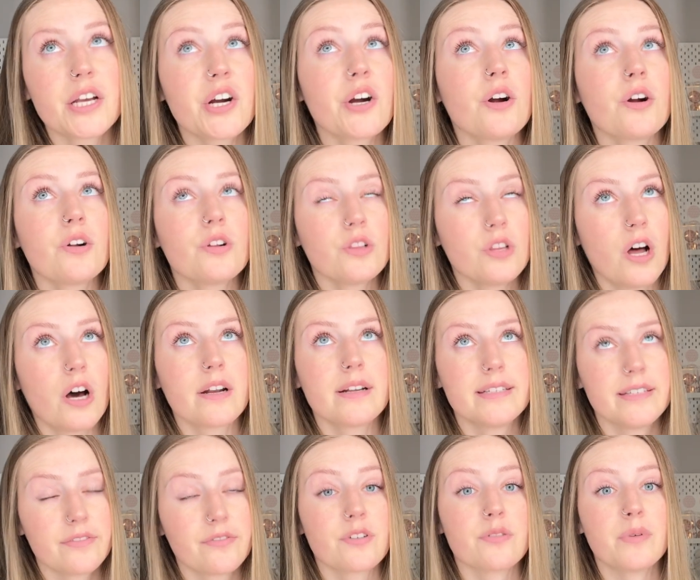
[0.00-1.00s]
There are a lot of
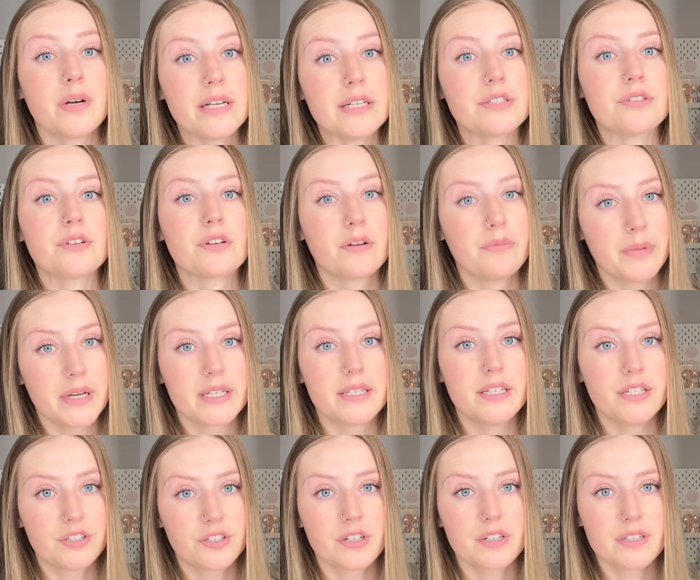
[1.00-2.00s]
different ways you can make
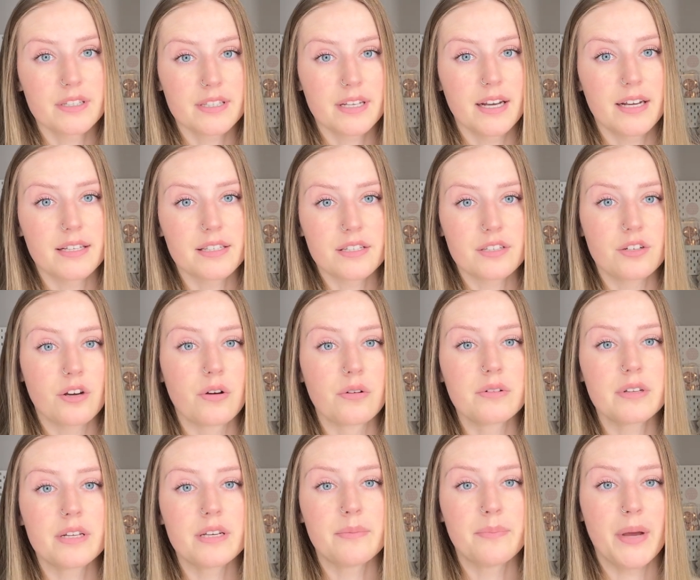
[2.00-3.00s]
t-shirt designs. It
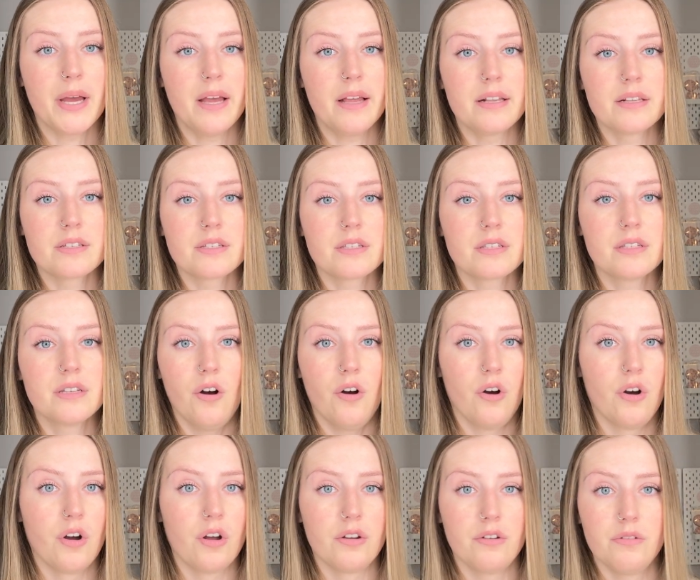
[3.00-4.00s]
totally depends
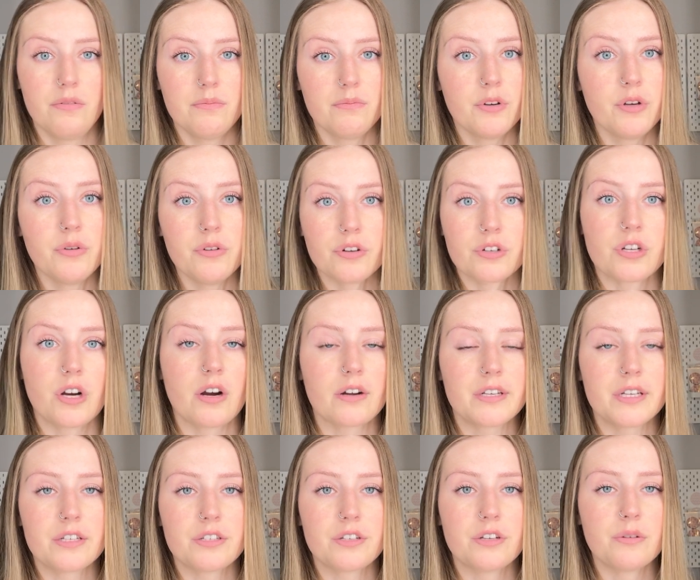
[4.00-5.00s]
on who you're
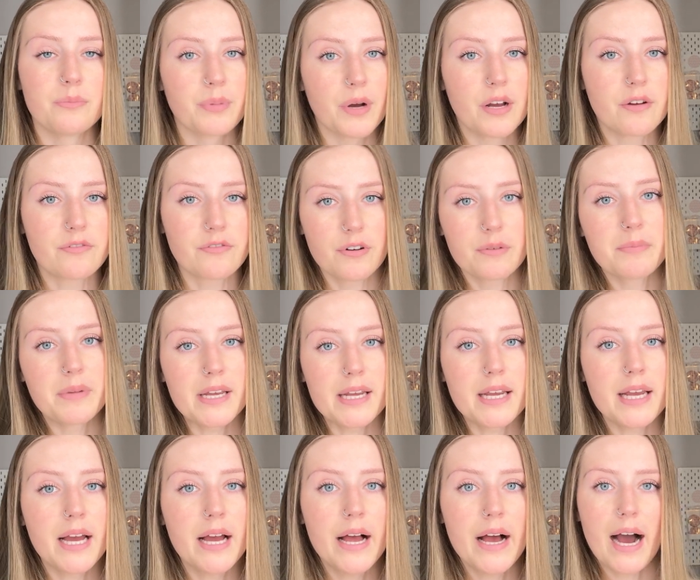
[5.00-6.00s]
talking to. But for
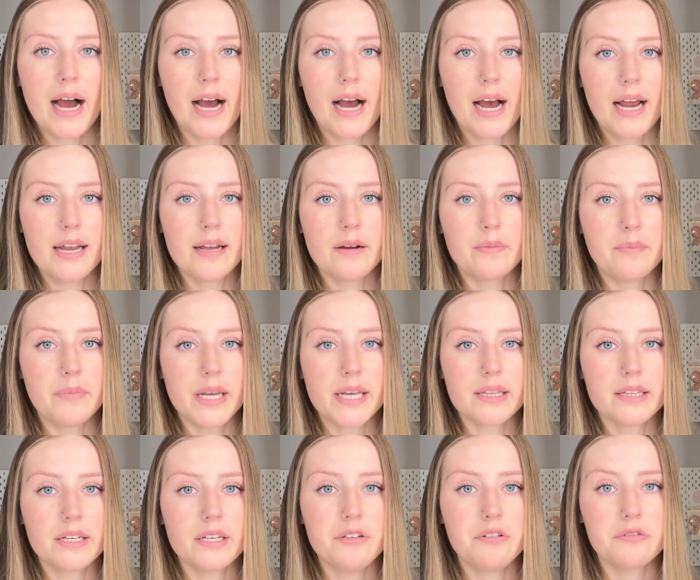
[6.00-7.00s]
me, I
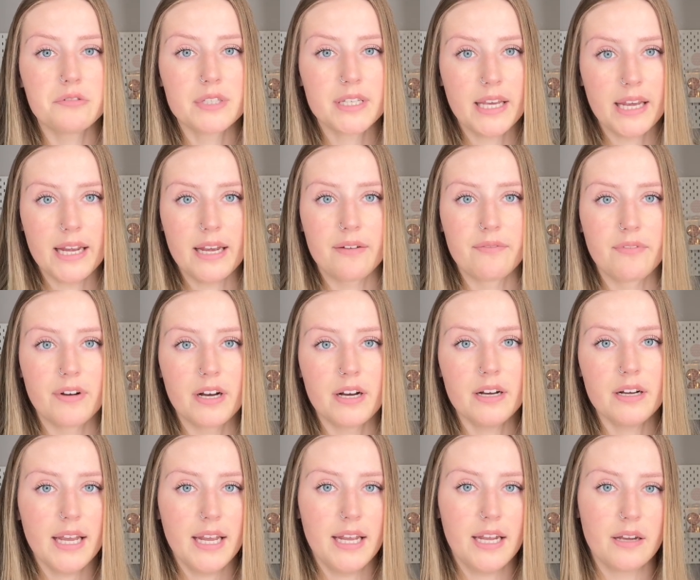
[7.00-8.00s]
mainly use
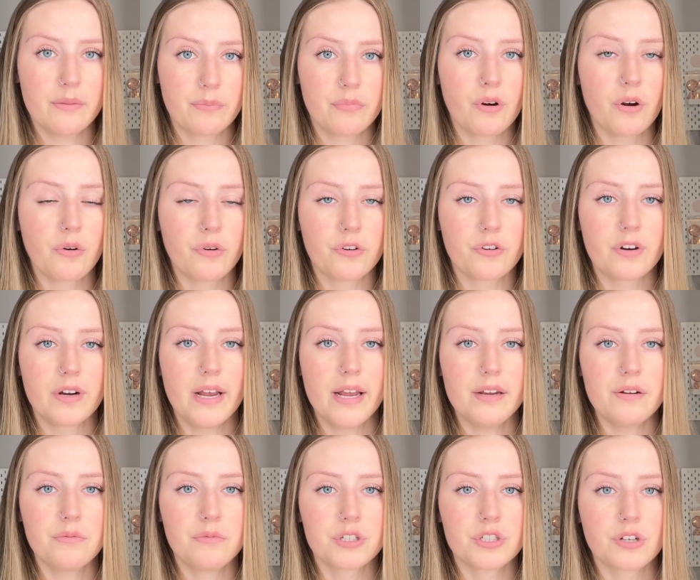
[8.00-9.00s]
Canva and
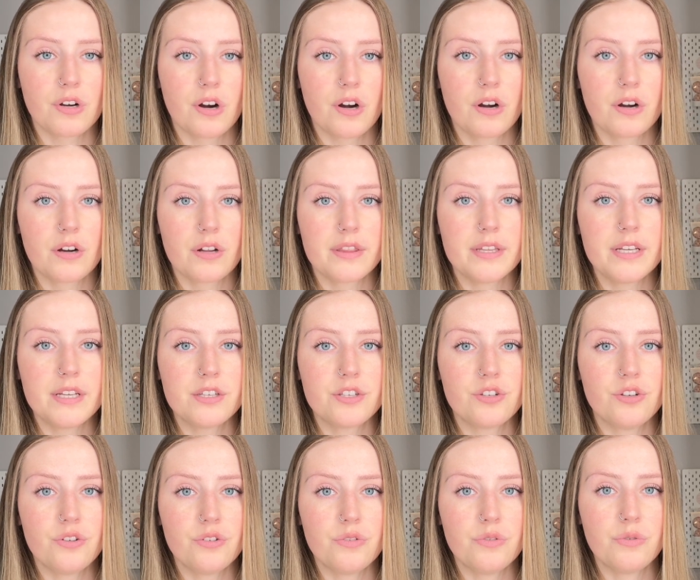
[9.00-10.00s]
Procreate, which are the
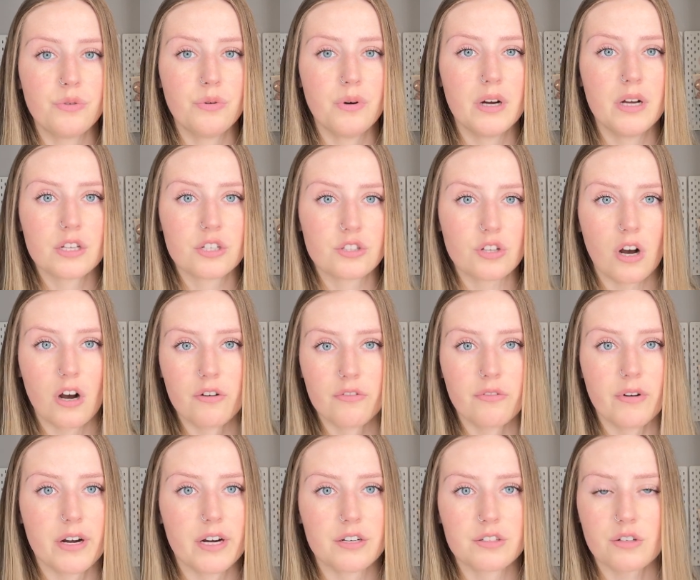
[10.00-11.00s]
2
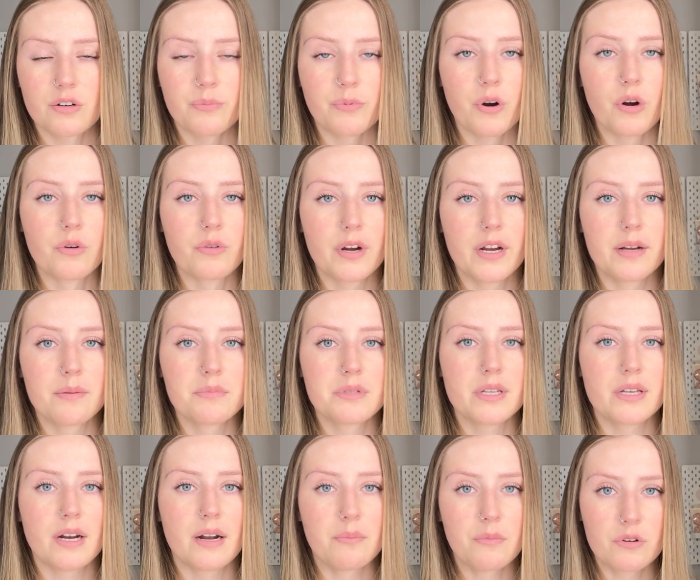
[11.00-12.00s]
softwares or programs
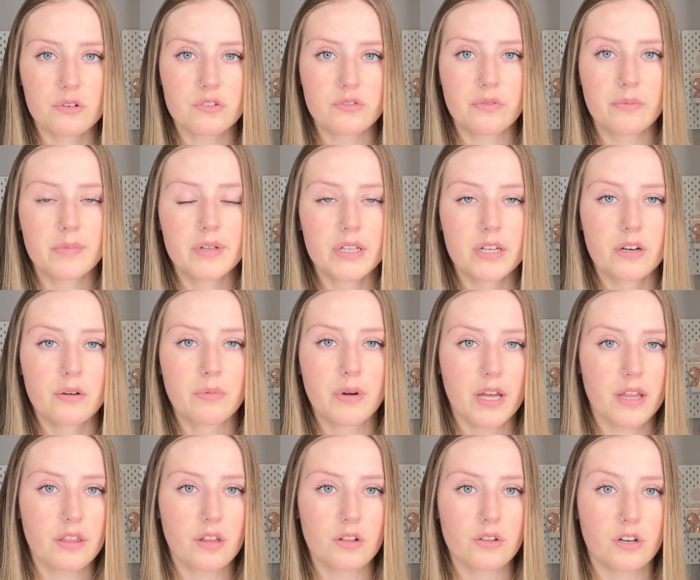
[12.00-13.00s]
that I'm most familiar
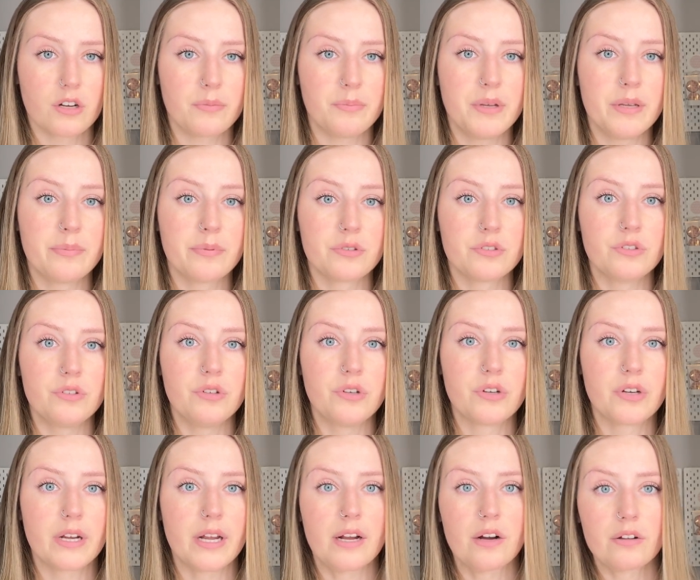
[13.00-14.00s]
with. A lot of people do
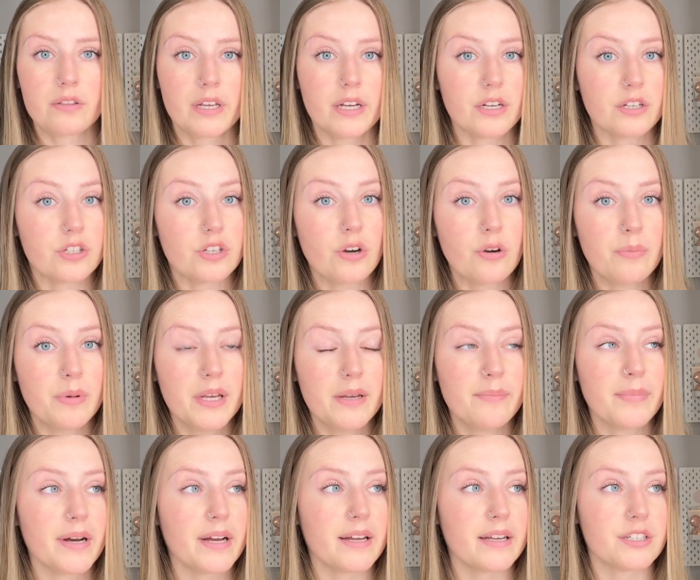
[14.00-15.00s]
create on like Adobe,
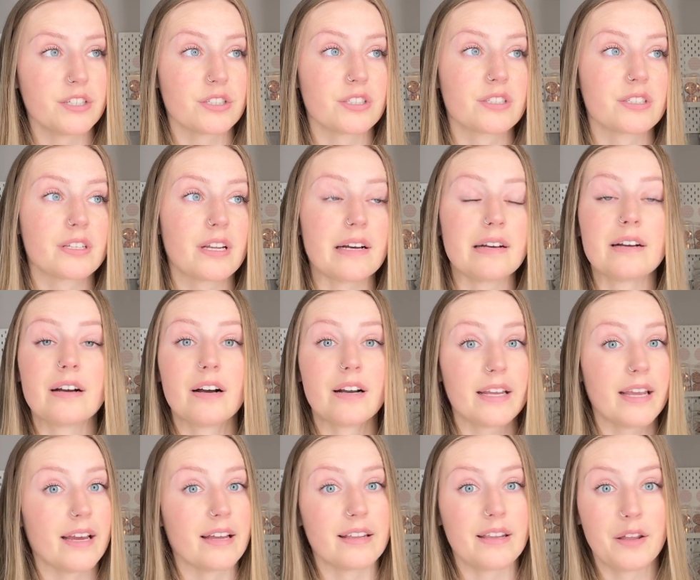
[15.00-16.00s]
but just,
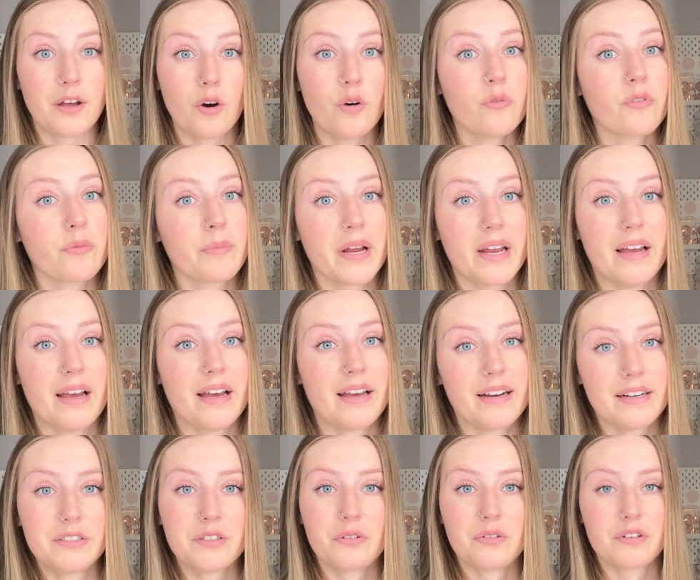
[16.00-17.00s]
again, over my head,
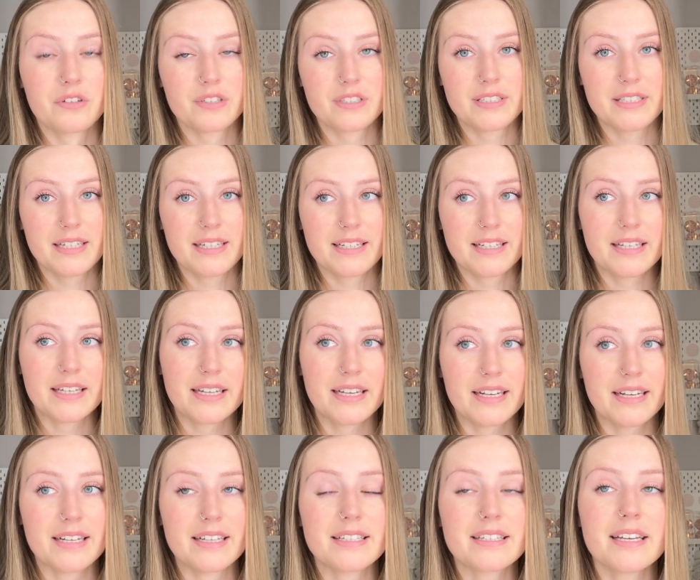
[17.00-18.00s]
I don't understand it,
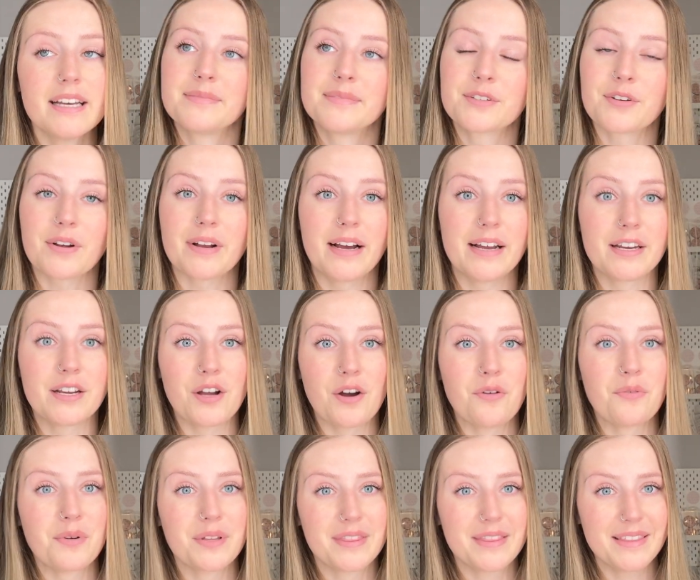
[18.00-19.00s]
and so I kind of go
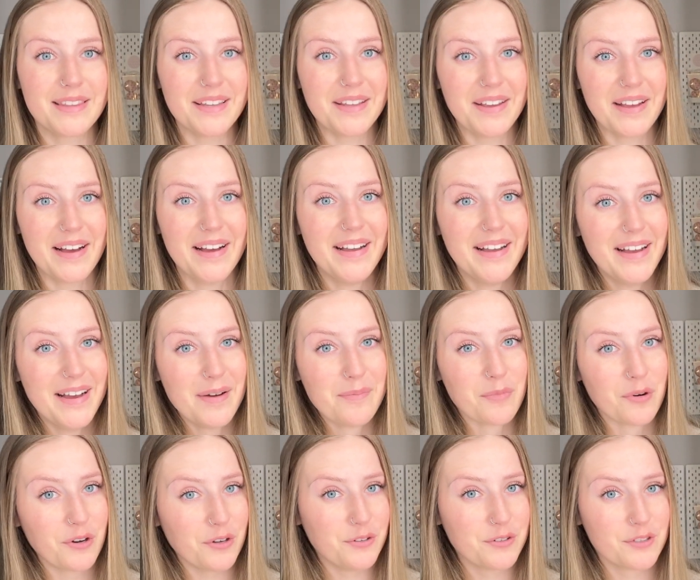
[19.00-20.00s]
with the
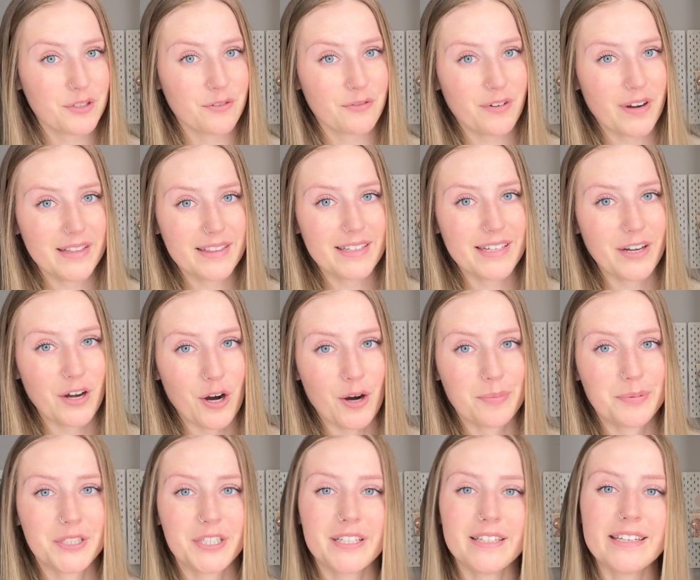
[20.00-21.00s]
more user-friendly
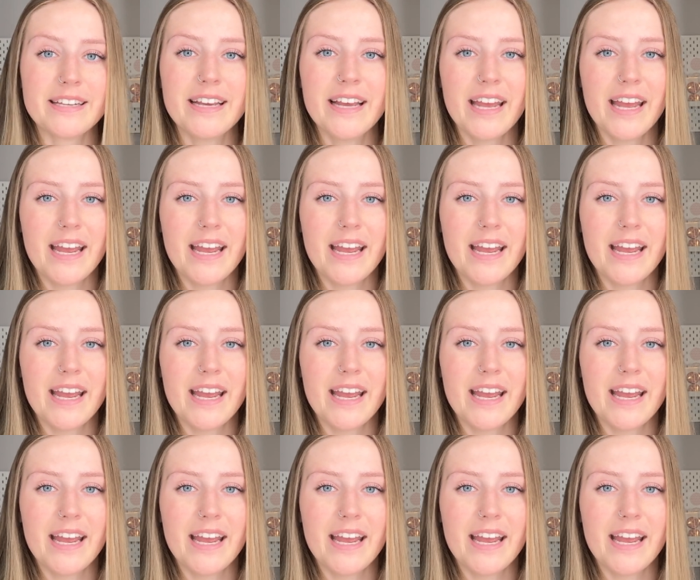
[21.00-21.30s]
option.